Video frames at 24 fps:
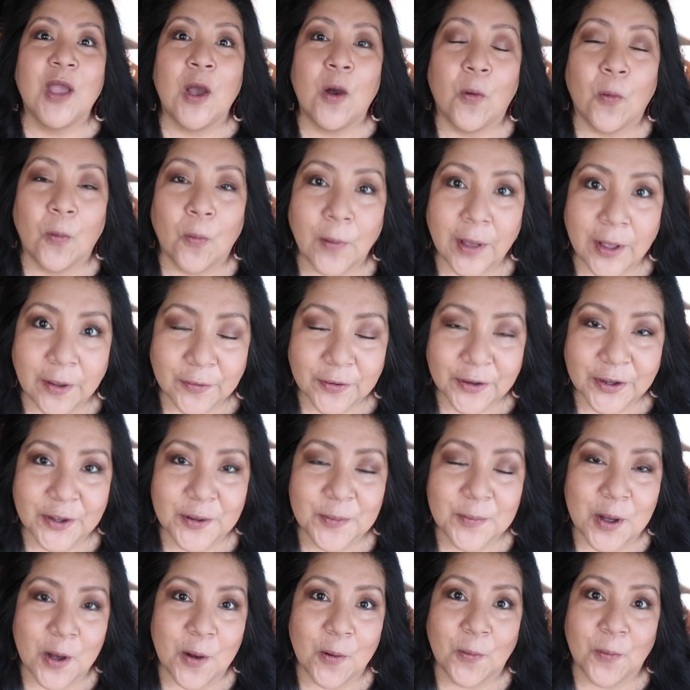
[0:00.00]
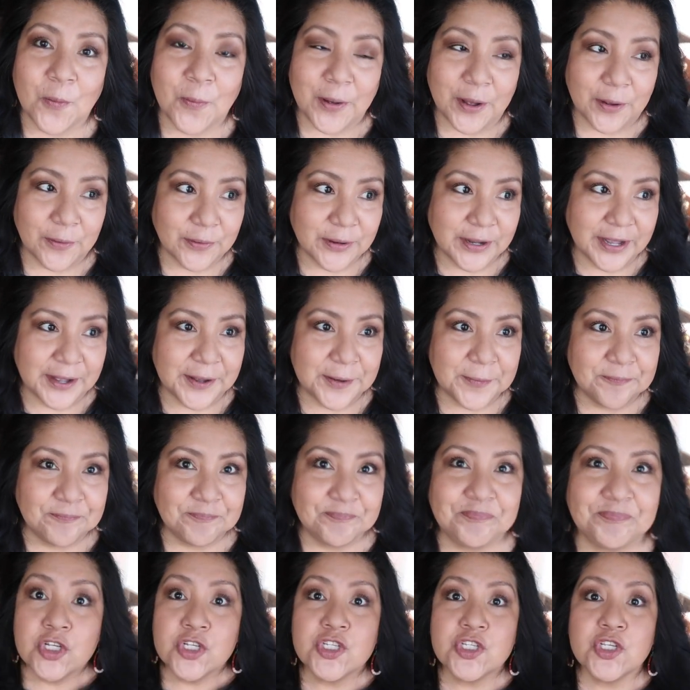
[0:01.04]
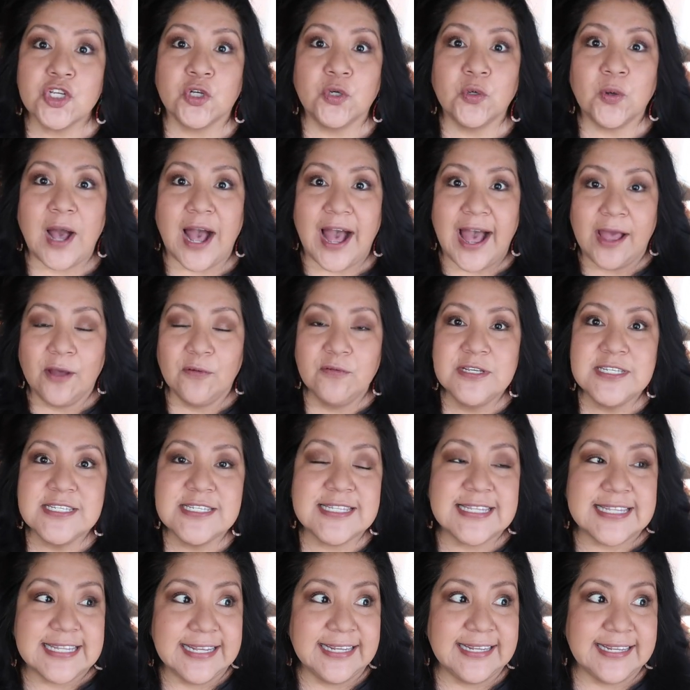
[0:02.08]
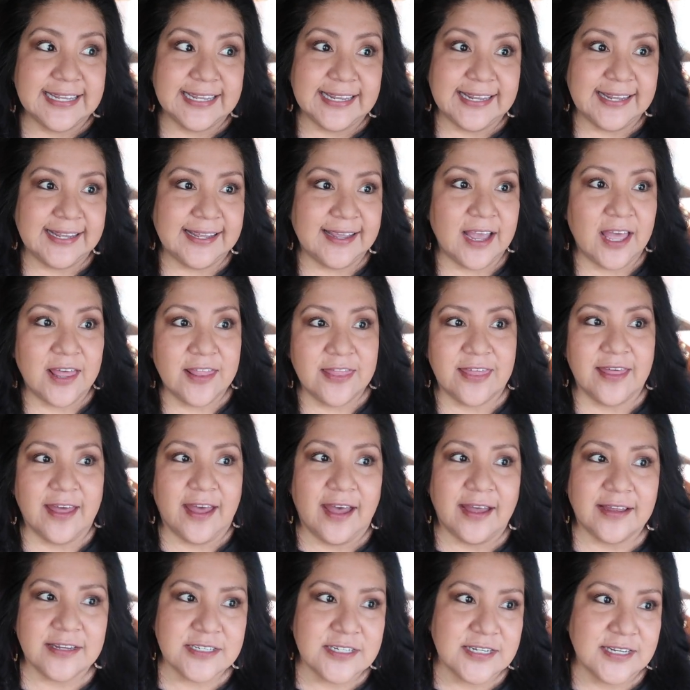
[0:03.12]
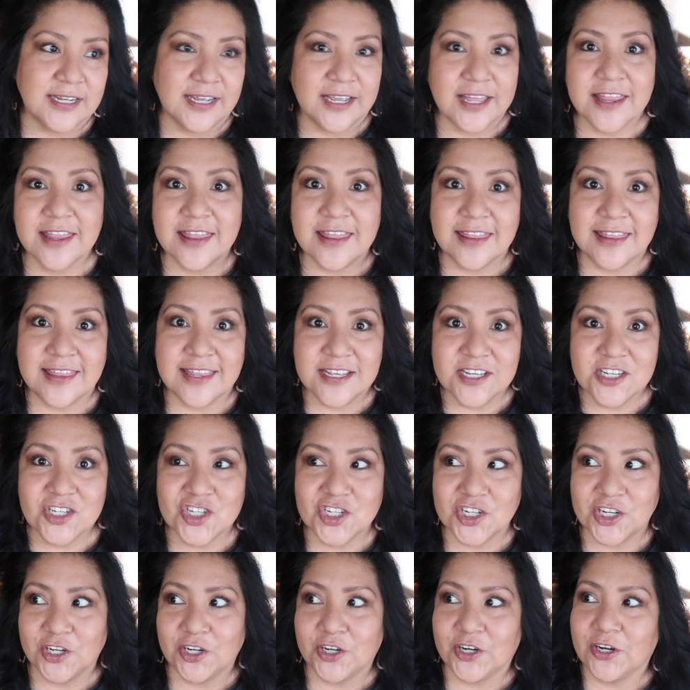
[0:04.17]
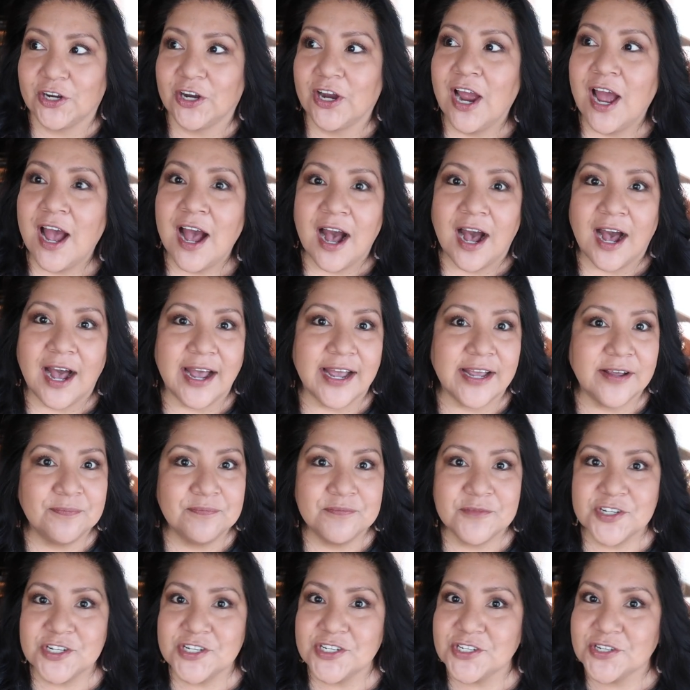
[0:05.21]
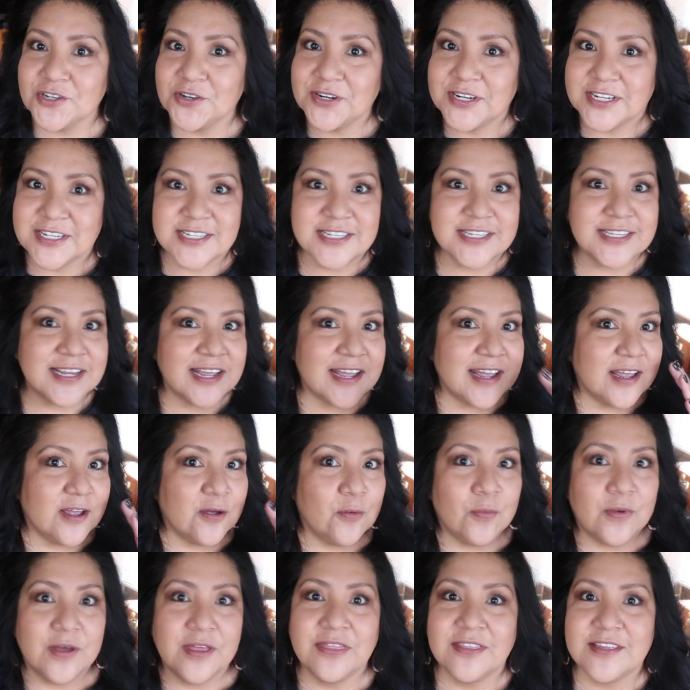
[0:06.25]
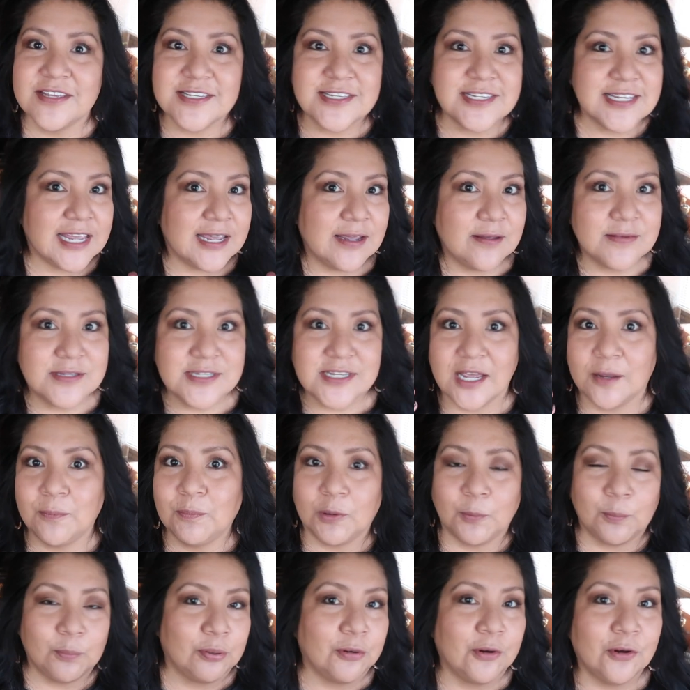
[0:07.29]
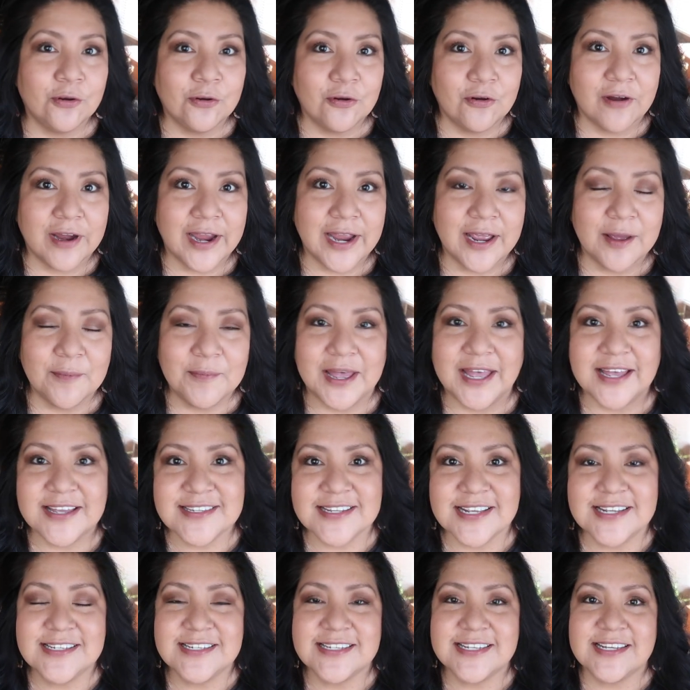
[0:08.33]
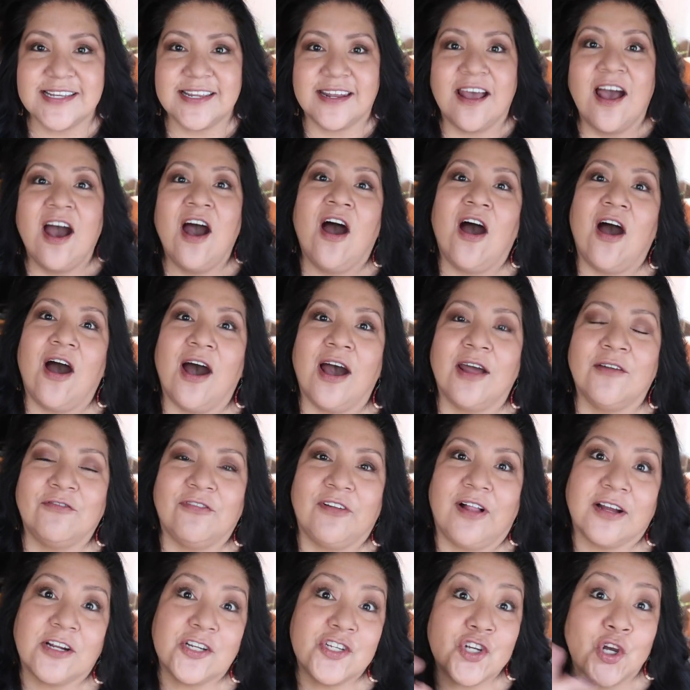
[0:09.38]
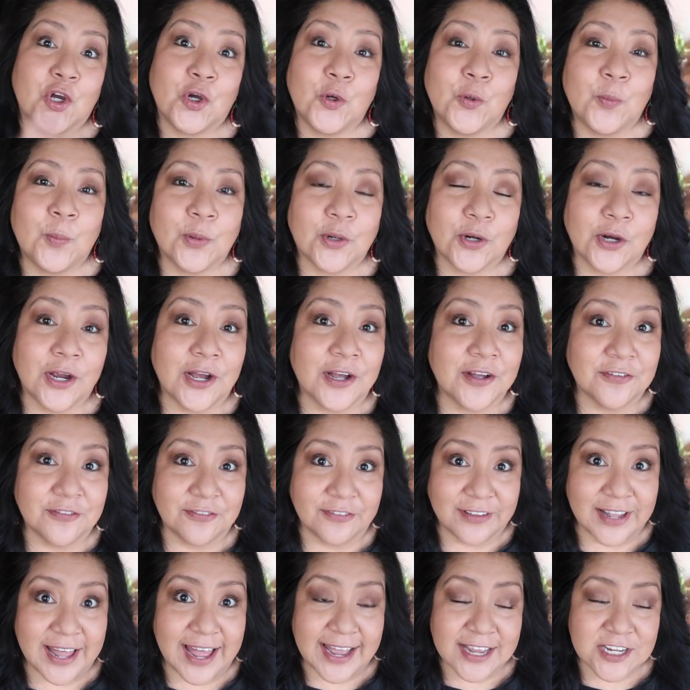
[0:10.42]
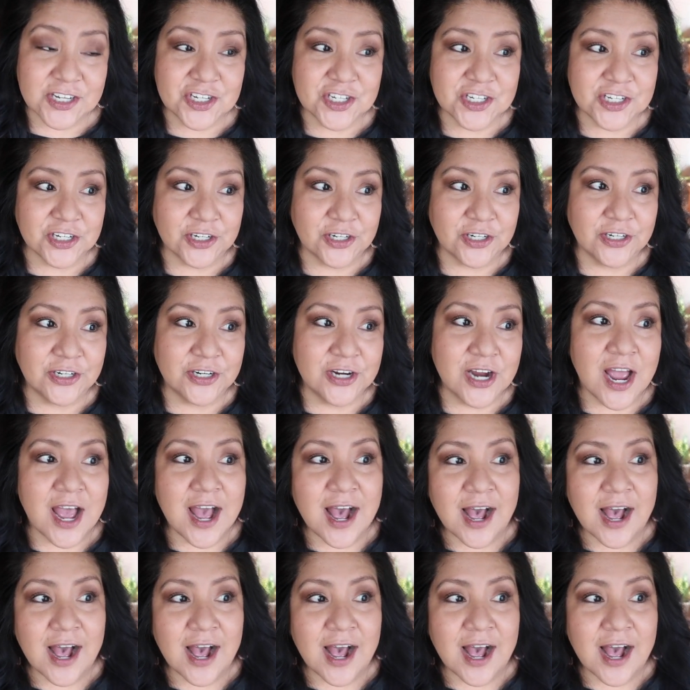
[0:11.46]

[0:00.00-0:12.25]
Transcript: Welcome, welcome. So I was thinking that this year I'm just gonna stay with the same type of program as I did on Vlogtober of last year.